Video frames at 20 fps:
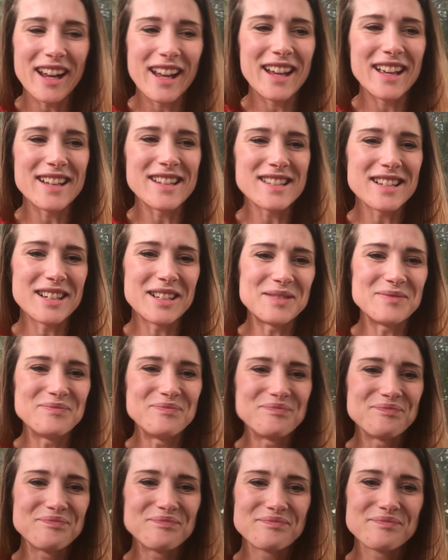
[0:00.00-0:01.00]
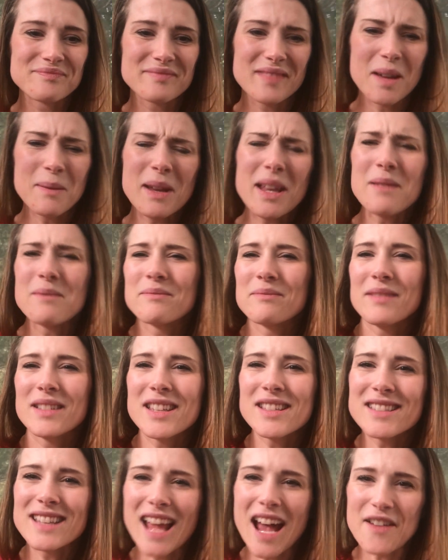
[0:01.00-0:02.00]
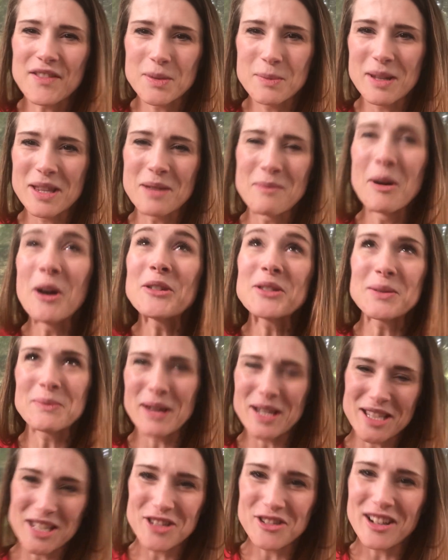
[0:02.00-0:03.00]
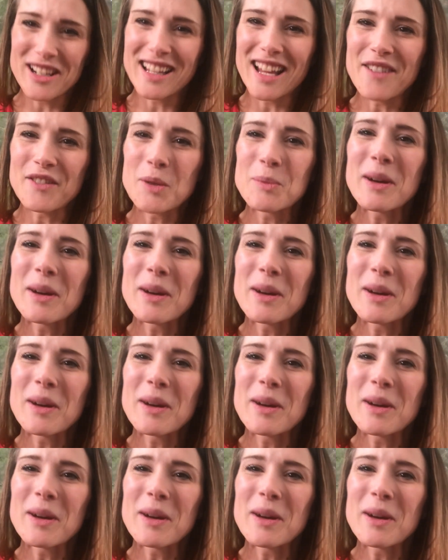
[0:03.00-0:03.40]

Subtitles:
And I mean, it doesn't have to be the most amazing training ever,